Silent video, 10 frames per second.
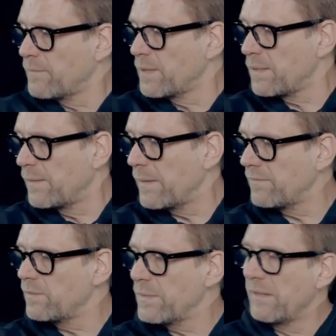And they
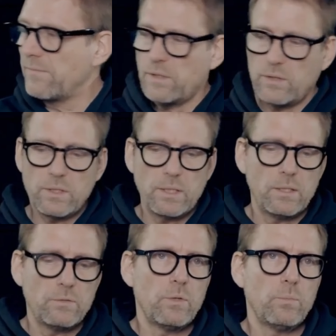found this filter
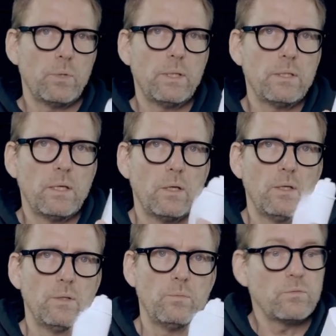here from Brita.
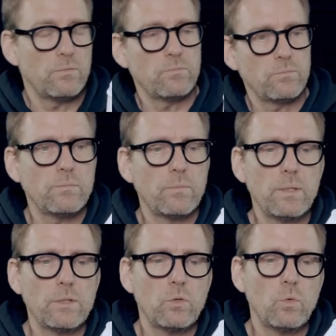
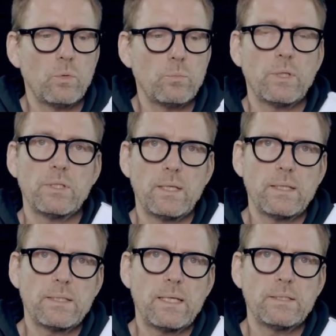It's called Brita
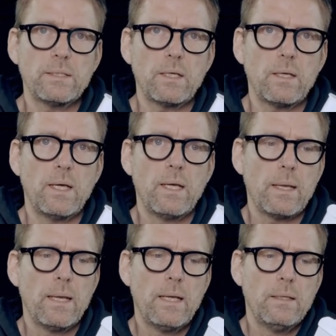Intensa.
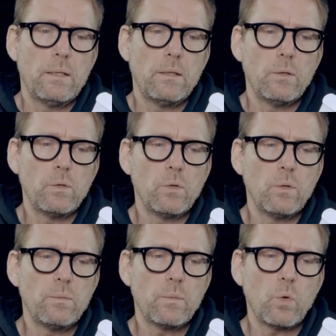And
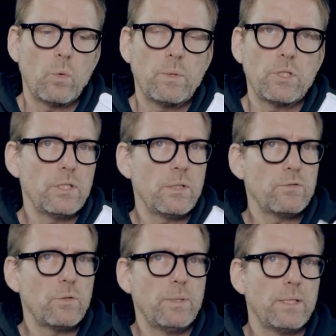all machines
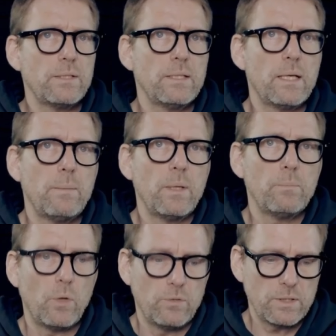from ECM and
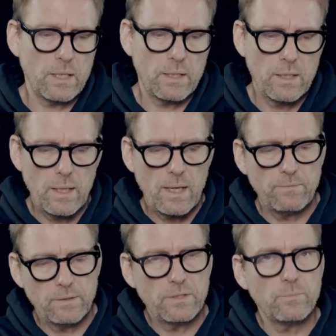Profitec have
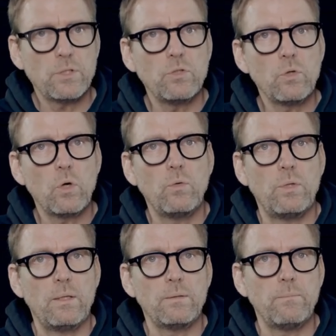this special
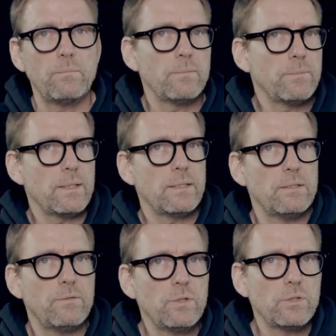holder. This is a
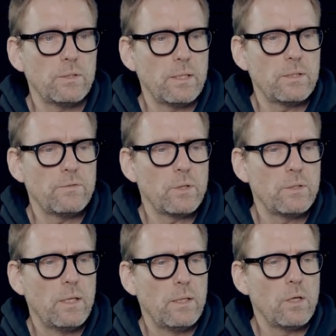filter that, as far
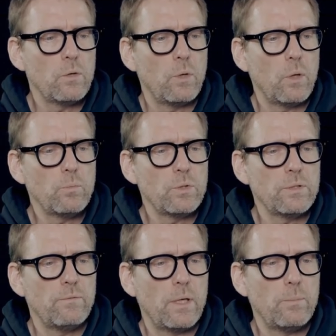as I know, was
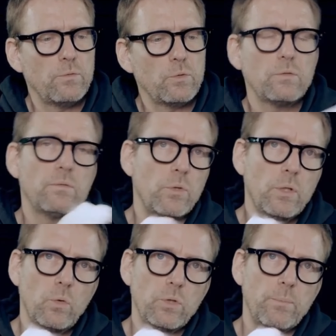developed for a fully
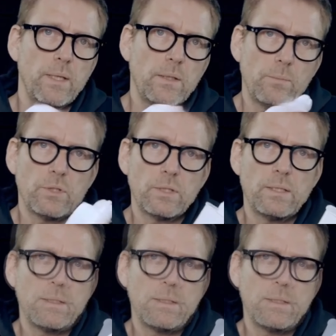automatic machine